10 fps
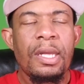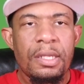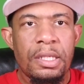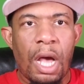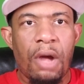
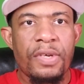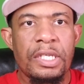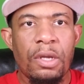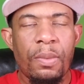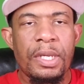Y'all already
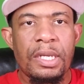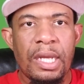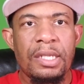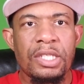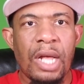know what it
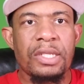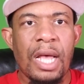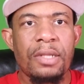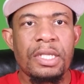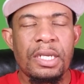is. Shout
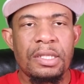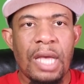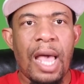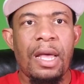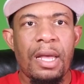out to the
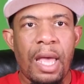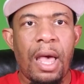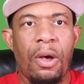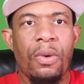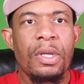entire
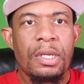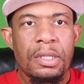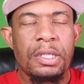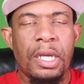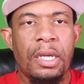
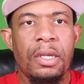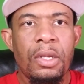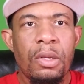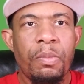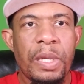
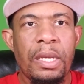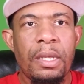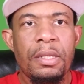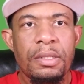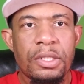
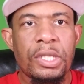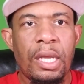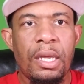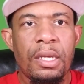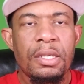LDBC.